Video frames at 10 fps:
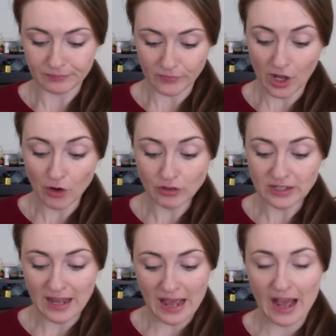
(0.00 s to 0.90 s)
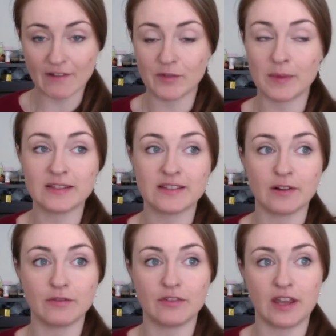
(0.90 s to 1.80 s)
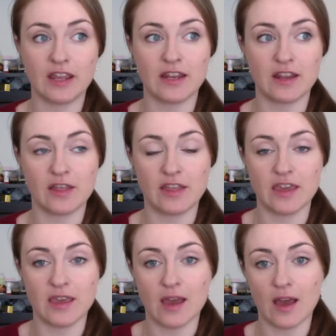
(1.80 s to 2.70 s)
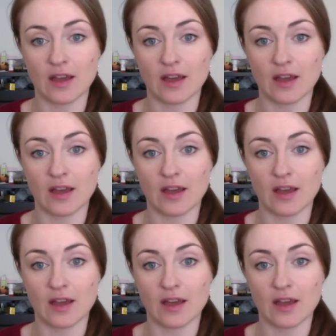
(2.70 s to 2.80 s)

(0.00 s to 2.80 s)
I already knit a hat for myself in the